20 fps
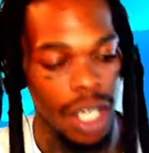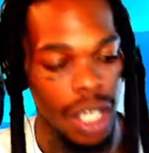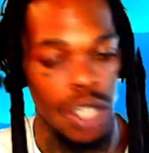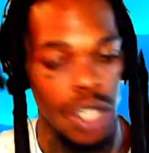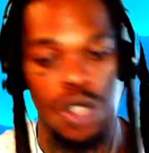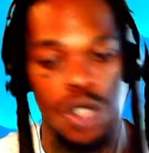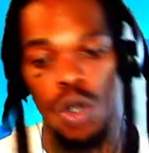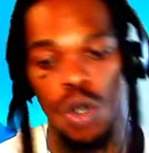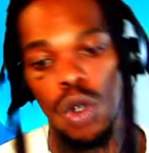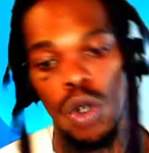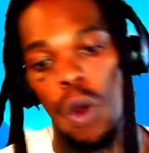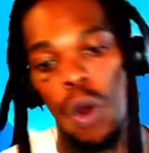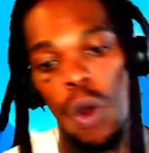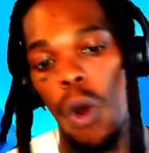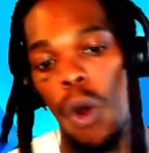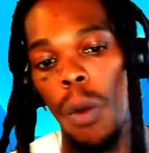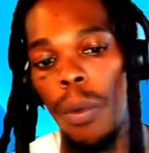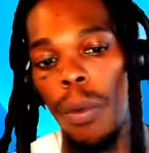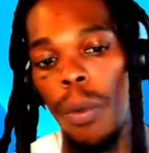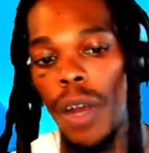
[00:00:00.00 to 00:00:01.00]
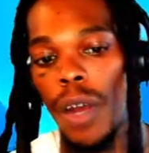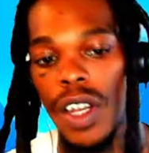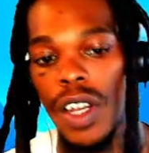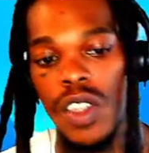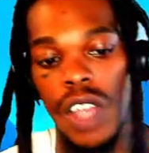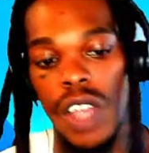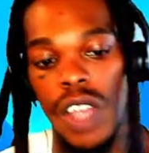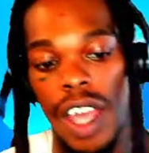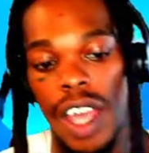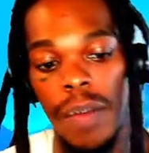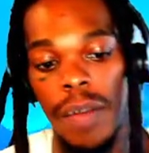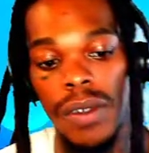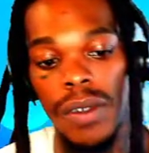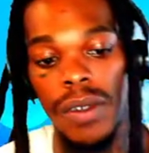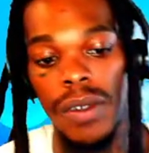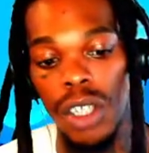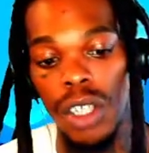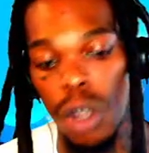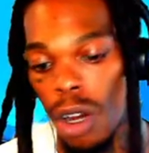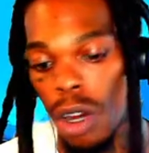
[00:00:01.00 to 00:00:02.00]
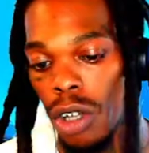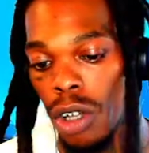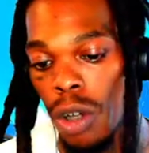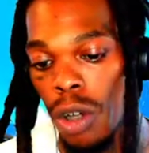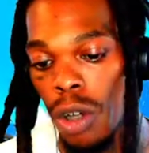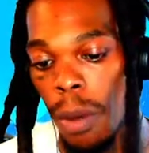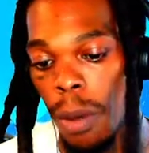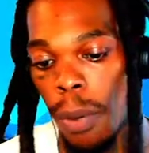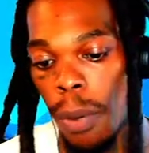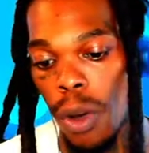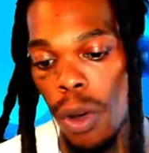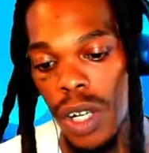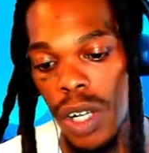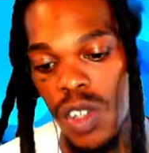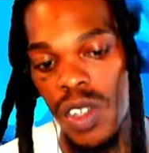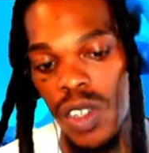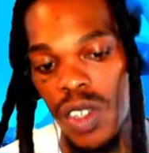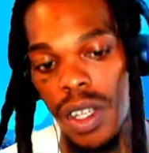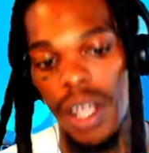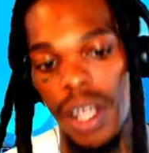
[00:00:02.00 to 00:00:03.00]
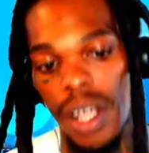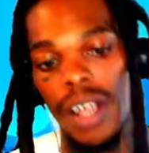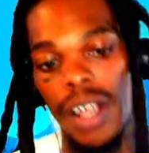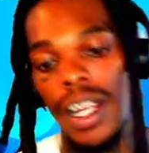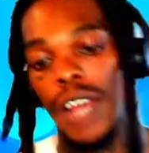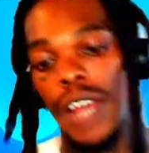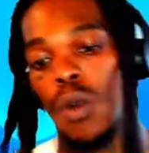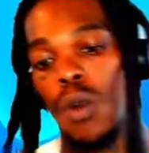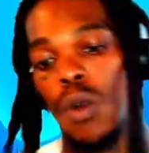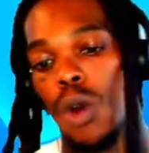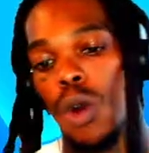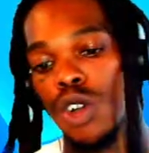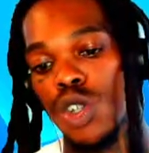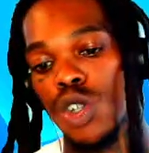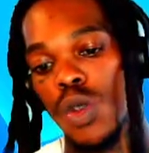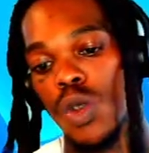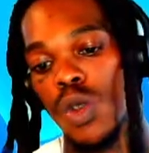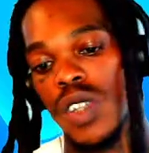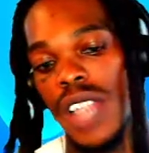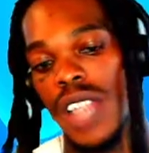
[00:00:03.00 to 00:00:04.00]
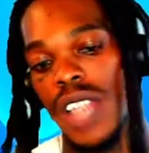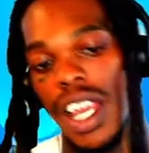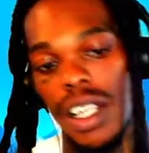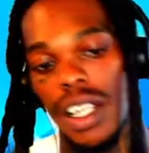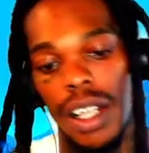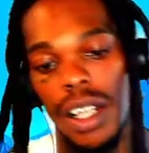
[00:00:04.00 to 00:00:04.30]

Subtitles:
So the whole point is to empty your opponent's like War Souls deck